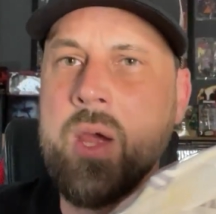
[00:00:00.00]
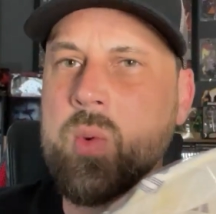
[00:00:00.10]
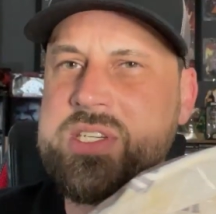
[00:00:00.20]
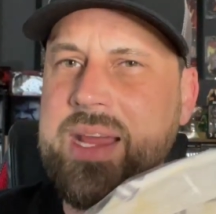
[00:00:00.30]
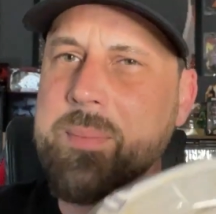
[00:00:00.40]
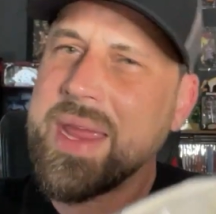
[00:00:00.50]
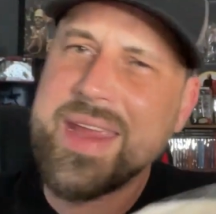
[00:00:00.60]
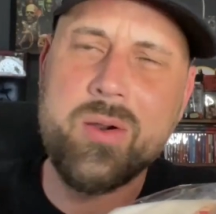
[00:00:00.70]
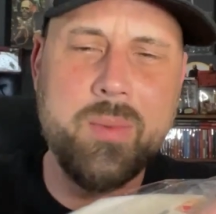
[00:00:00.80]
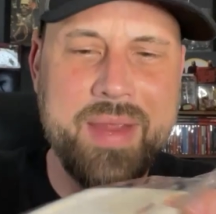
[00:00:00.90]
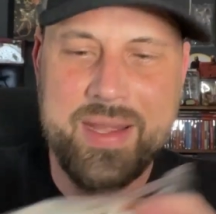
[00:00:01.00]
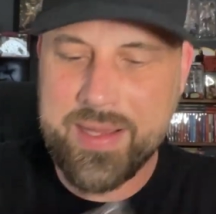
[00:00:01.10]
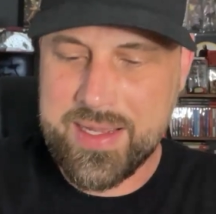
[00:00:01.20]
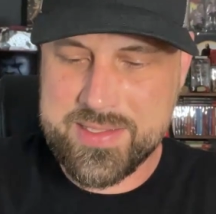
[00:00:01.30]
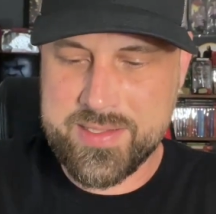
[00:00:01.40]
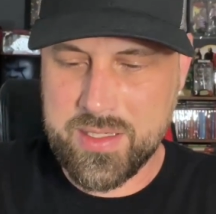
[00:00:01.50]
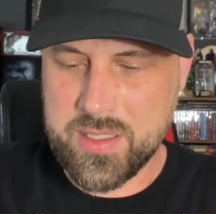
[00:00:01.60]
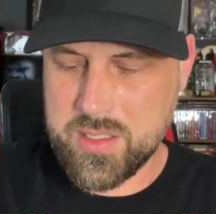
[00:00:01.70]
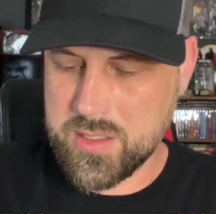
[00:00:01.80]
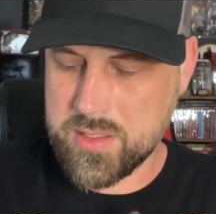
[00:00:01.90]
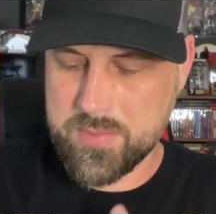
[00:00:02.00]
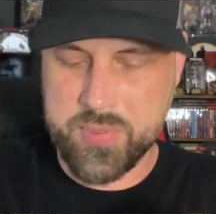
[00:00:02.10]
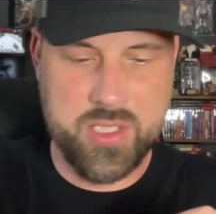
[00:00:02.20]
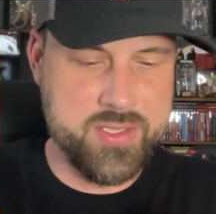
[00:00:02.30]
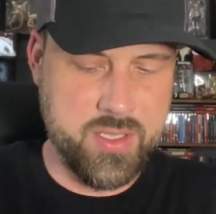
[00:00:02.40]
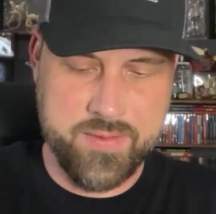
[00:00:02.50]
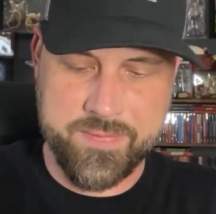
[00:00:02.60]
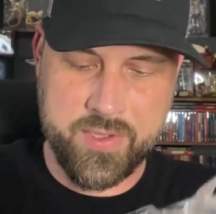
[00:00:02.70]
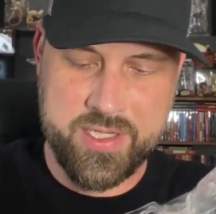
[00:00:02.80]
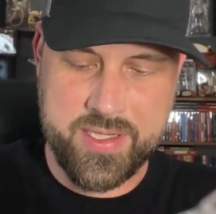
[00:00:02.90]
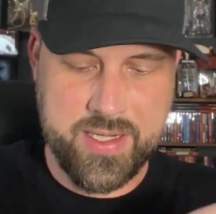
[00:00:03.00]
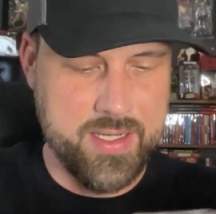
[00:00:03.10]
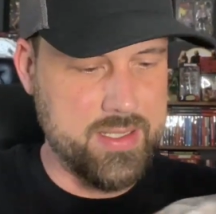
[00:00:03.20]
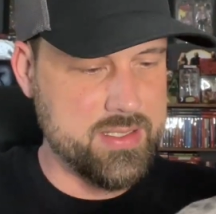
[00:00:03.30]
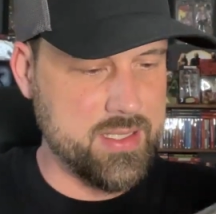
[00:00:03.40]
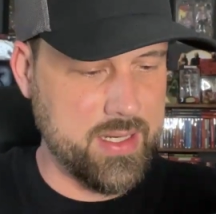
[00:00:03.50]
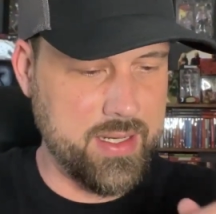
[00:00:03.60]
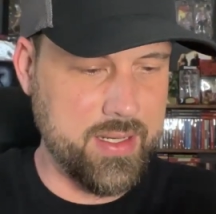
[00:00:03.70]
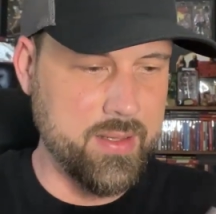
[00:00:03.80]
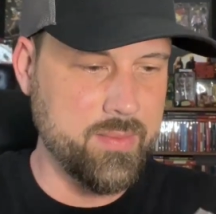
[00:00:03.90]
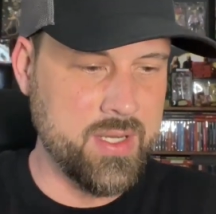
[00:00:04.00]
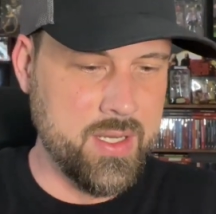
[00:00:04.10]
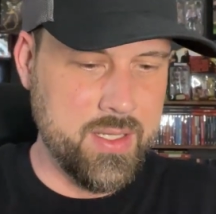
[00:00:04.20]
which I may or may not put on for you guys and